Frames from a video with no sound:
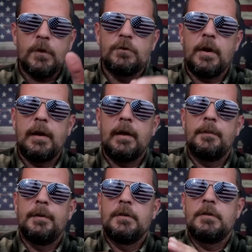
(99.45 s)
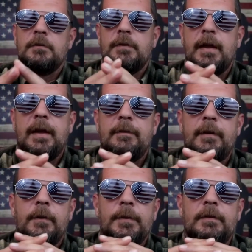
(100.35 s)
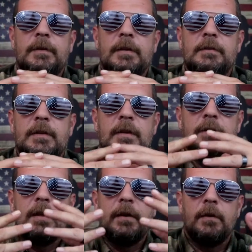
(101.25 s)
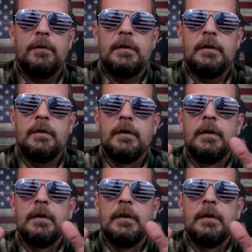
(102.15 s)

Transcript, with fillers: tried on a bunch of half helmets that stated they are the